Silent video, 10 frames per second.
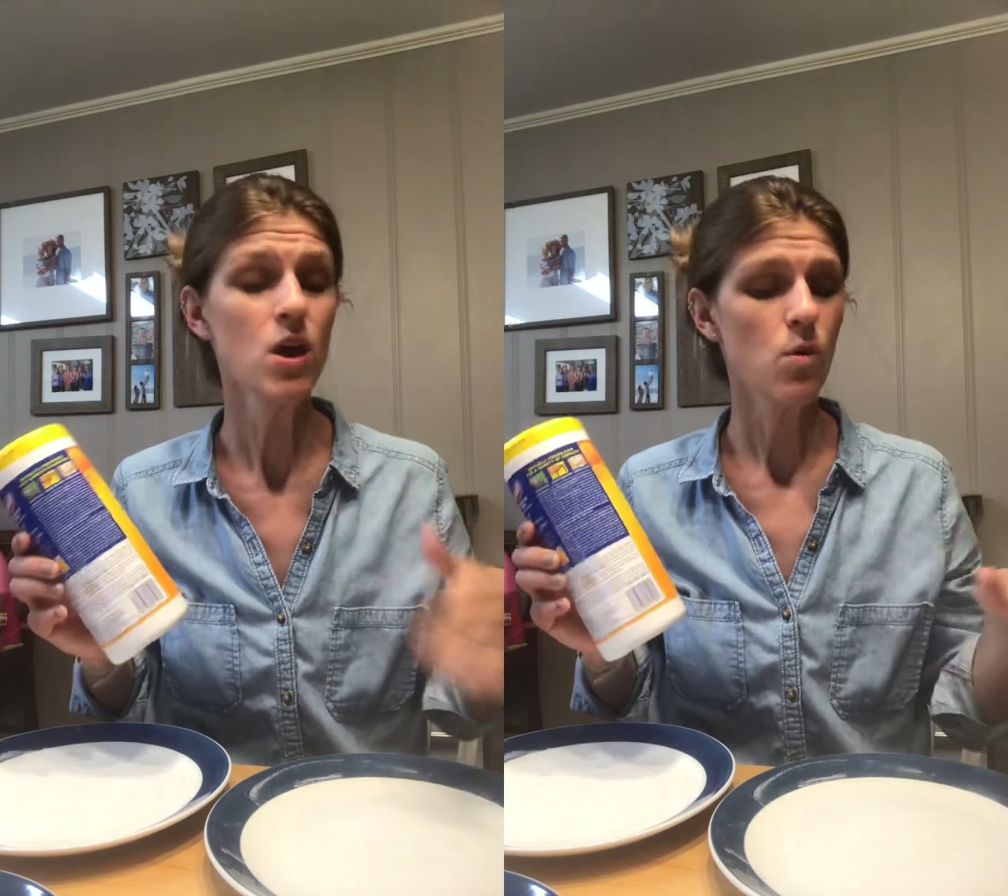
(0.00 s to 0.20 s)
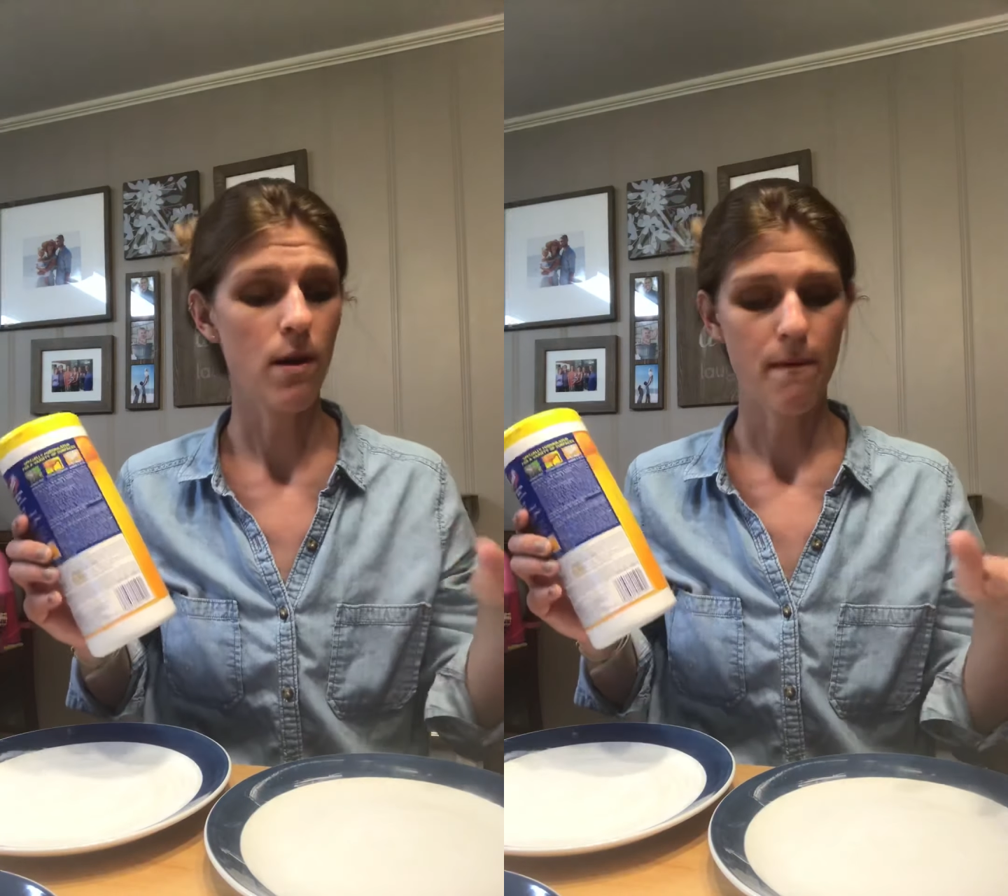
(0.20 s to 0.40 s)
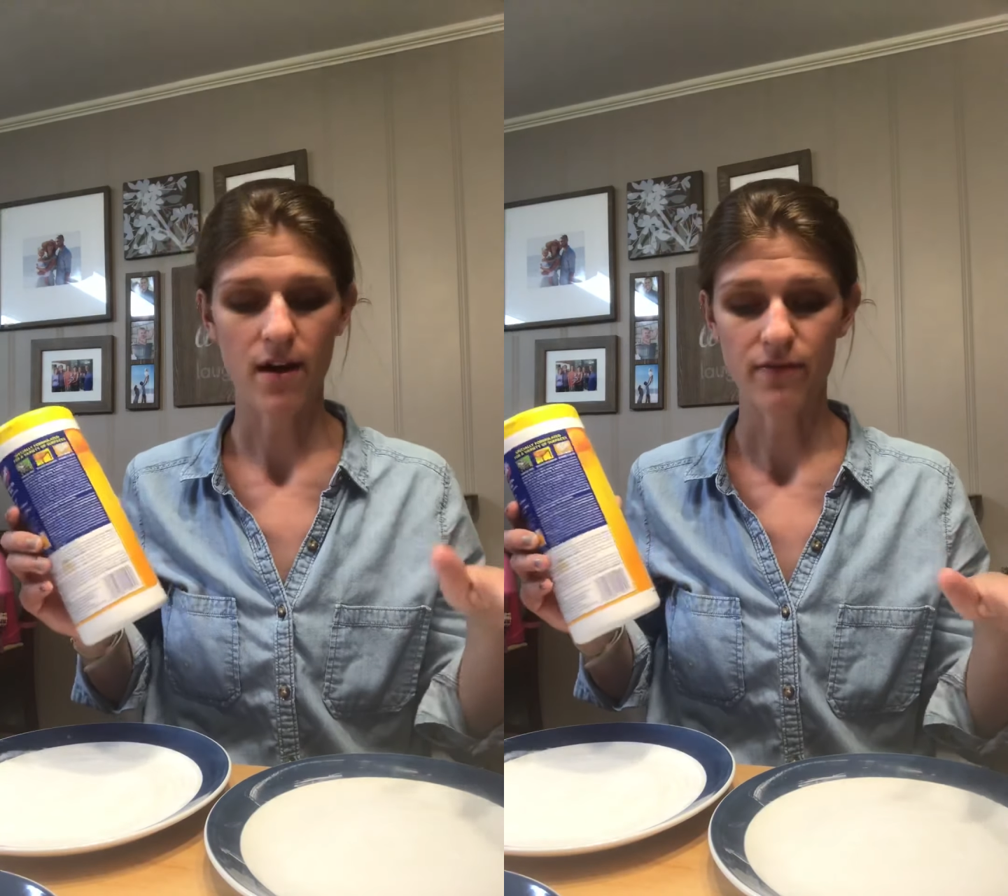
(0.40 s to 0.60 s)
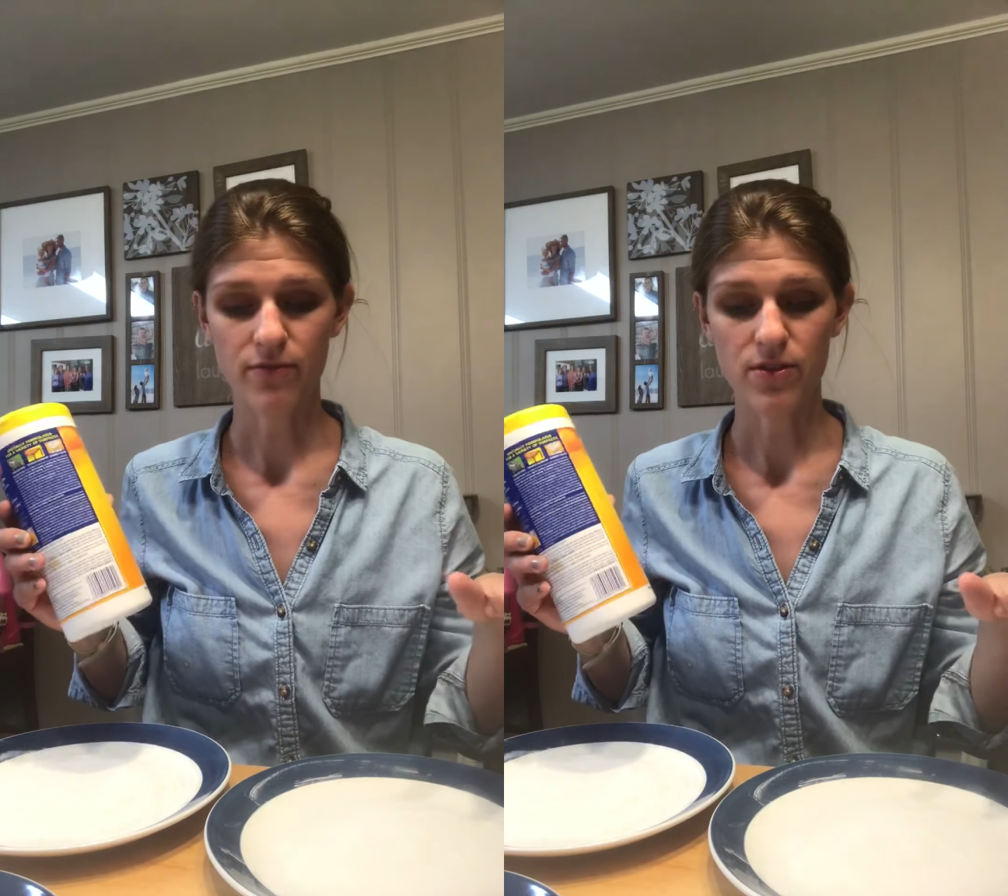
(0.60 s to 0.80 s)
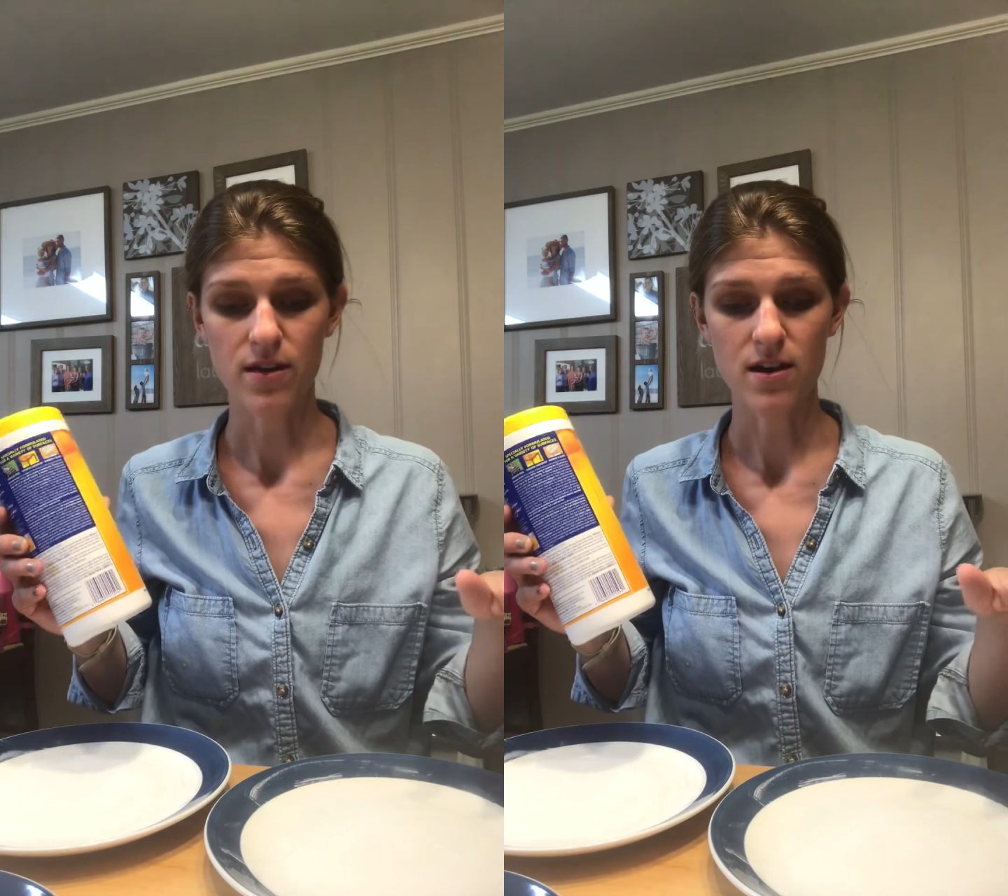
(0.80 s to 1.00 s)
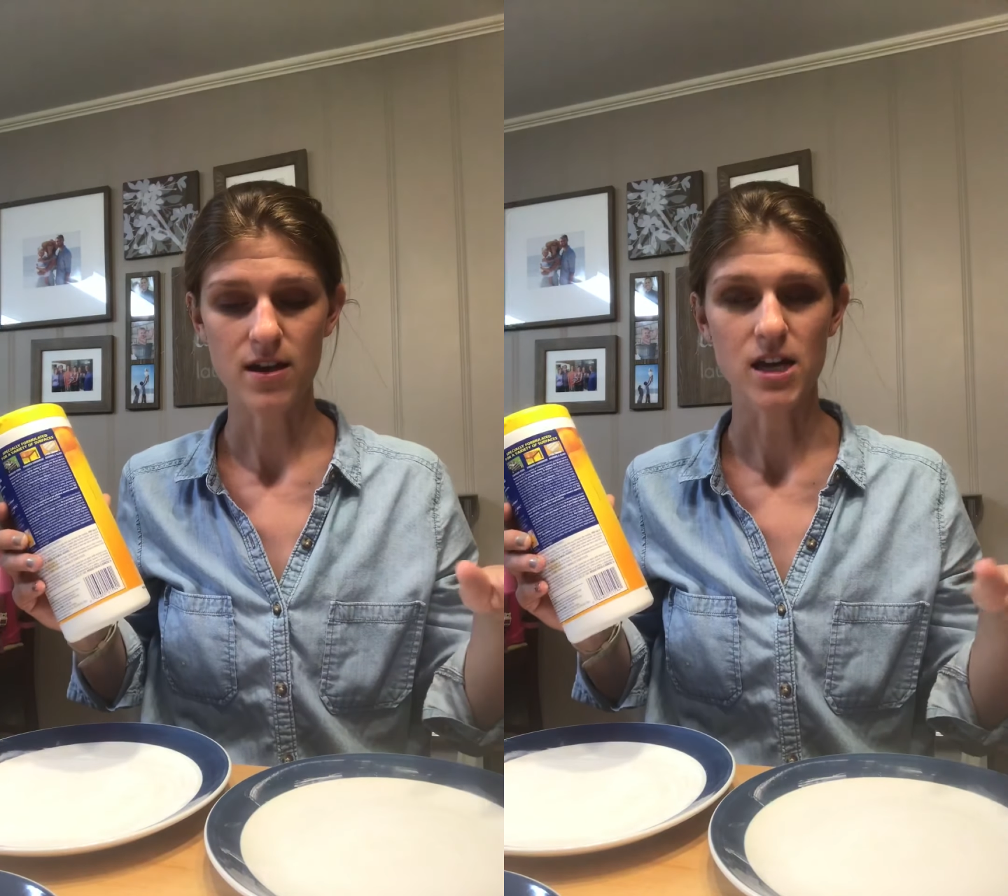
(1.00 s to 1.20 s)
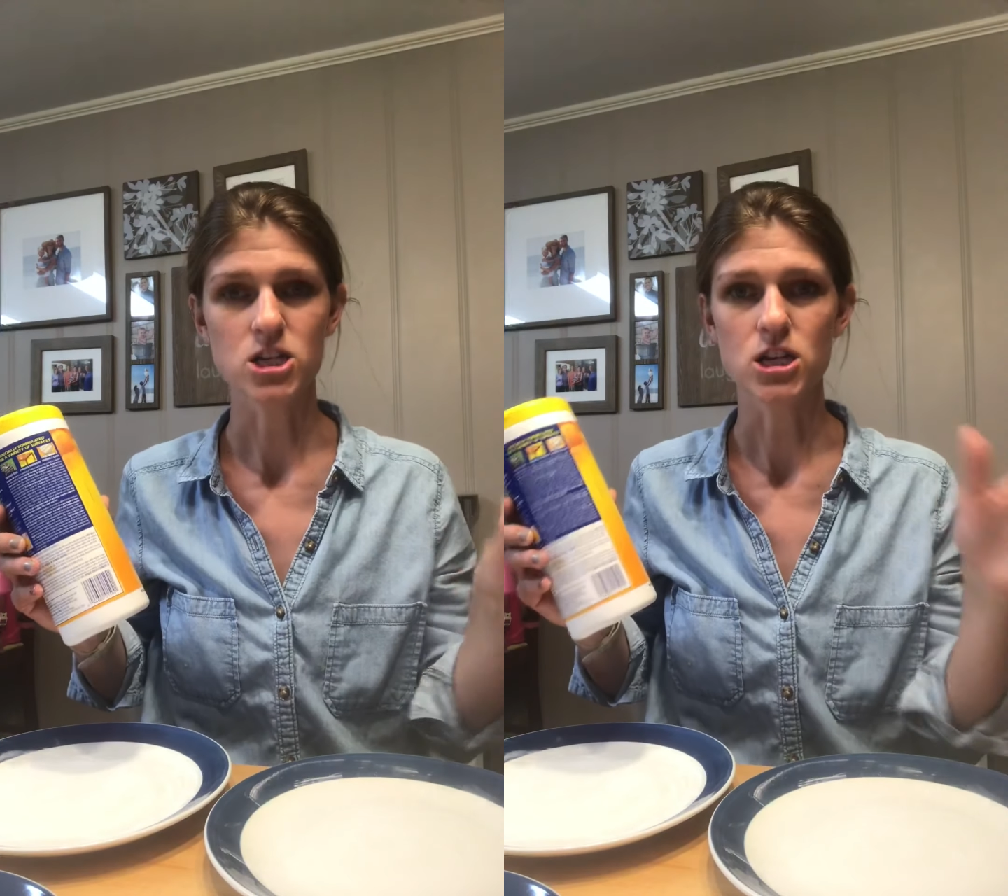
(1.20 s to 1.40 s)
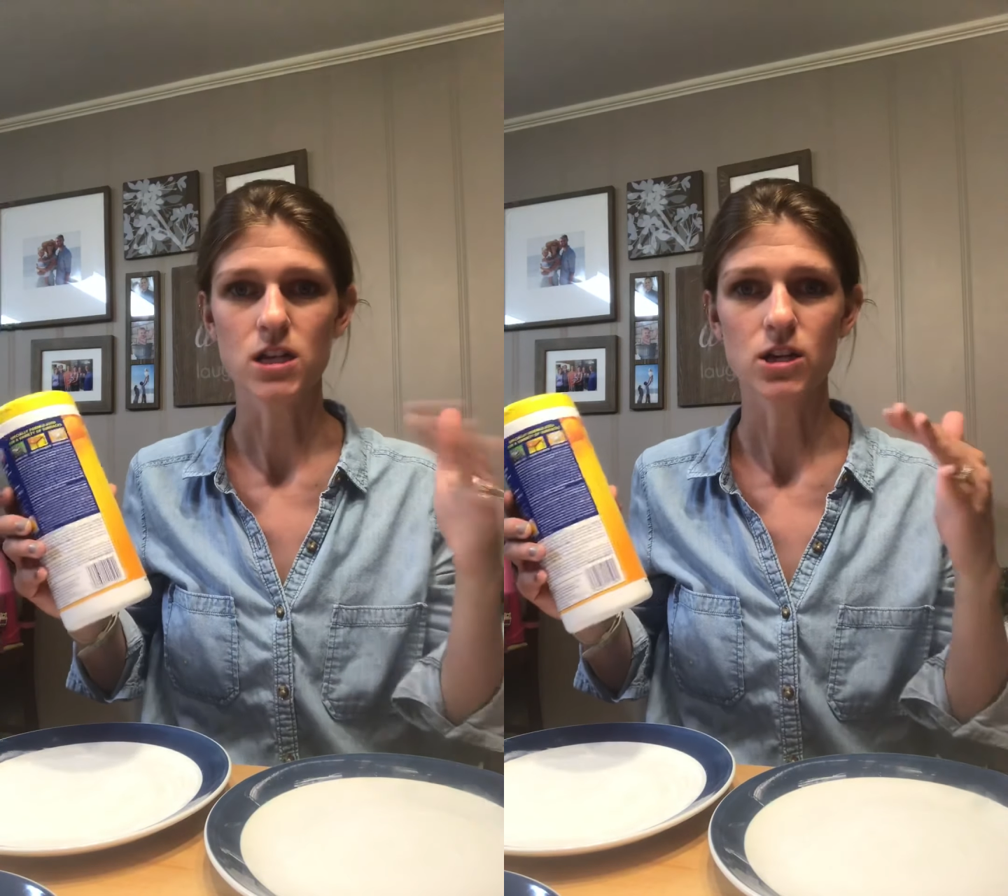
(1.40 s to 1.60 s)
off the
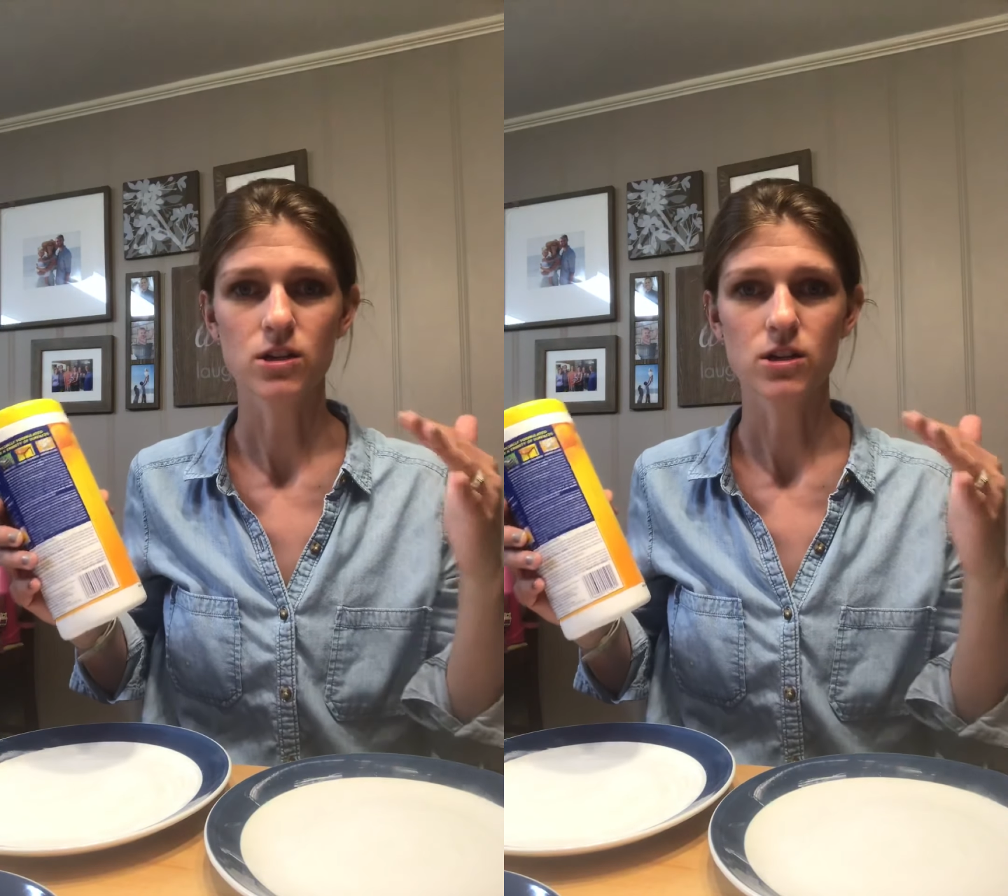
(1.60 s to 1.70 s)
kitchen